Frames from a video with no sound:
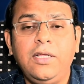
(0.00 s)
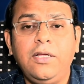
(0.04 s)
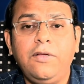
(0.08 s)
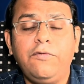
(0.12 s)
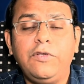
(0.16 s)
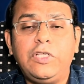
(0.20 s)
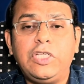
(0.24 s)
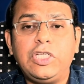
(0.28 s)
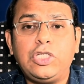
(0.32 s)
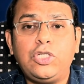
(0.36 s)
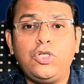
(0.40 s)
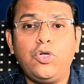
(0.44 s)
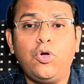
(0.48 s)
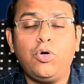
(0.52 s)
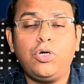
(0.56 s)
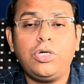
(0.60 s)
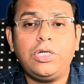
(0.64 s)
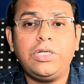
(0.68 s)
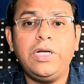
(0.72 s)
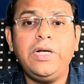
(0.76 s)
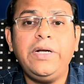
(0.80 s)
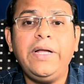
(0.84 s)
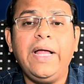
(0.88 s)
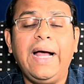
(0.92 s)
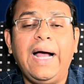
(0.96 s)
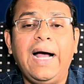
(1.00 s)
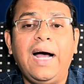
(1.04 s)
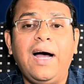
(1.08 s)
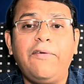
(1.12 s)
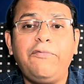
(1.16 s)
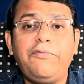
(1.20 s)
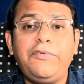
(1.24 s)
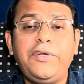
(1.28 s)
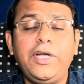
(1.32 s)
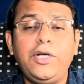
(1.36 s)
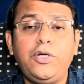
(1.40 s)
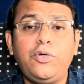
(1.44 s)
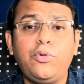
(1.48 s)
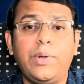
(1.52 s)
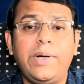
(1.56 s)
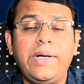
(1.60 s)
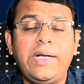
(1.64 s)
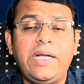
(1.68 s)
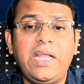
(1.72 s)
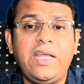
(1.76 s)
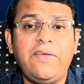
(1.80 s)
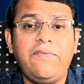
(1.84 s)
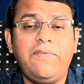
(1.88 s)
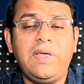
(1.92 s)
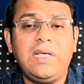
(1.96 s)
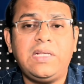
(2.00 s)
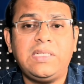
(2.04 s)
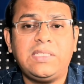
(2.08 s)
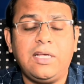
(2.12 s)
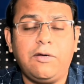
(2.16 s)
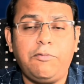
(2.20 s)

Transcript: which is noted after 20 weeks